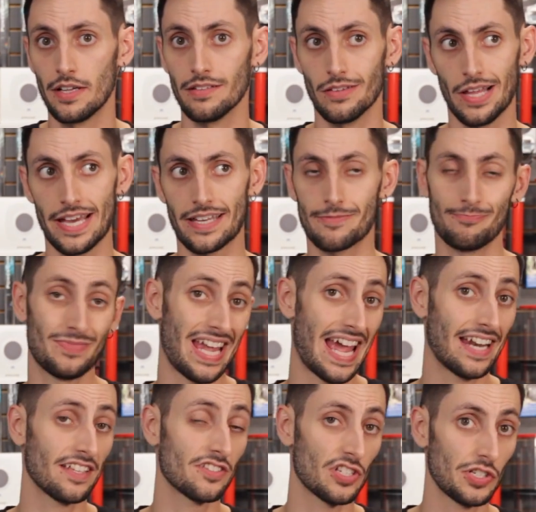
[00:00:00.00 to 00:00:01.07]
like
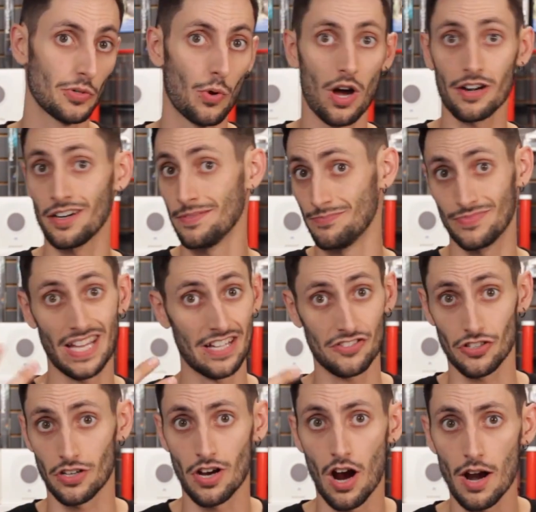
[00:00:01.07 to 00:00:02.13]
tannins in your water, that's
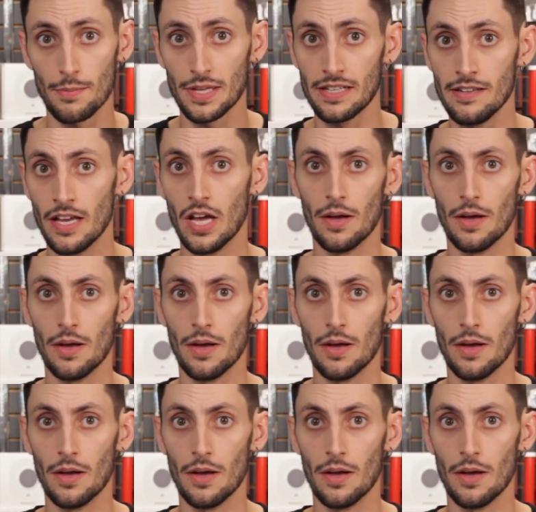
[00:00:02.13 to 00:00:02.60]
your carbon.